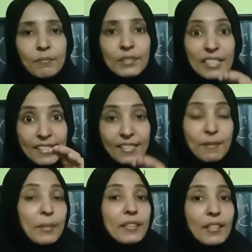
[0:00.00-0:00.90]
this is the
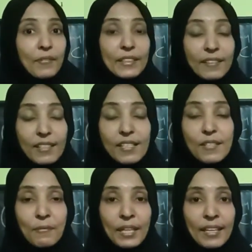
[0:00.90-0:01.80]
method of, in this
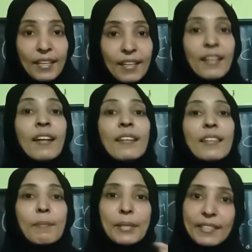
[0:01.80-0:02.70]
way the
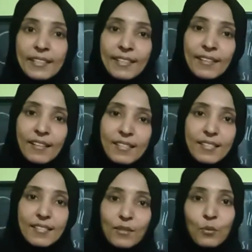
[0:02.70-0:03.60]
materials
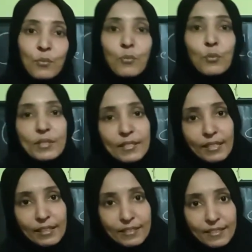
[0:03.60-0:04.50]

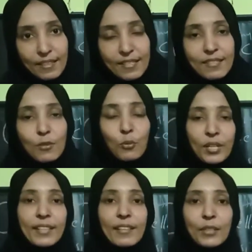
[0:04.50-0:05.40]
such as
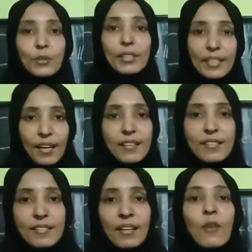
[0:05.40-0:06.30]
solid, liquid, gas,
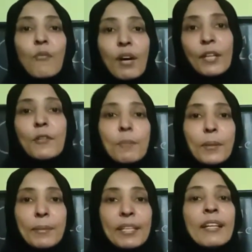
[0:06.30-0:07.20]
whatever it may
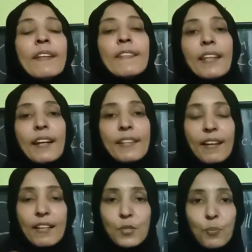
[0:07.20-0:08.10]
be, they are
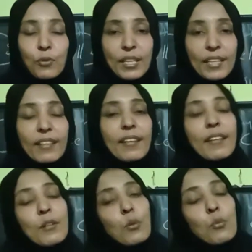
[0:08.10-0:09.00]
transporting
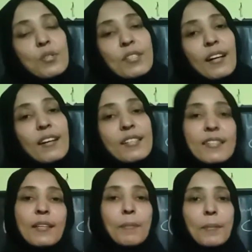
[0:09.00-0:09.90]
across the
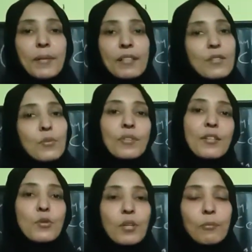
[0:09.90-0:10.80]
cell membrane. So
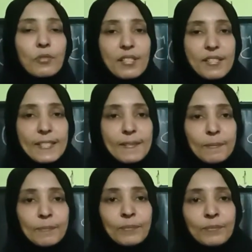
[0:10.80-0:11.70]
that's all about this.
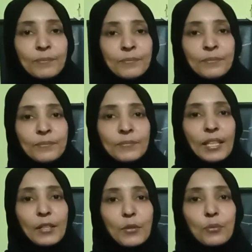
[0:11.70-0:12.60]

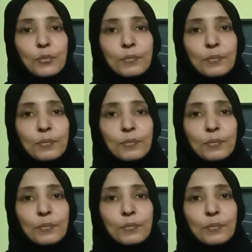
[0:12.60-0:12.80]
Thank you.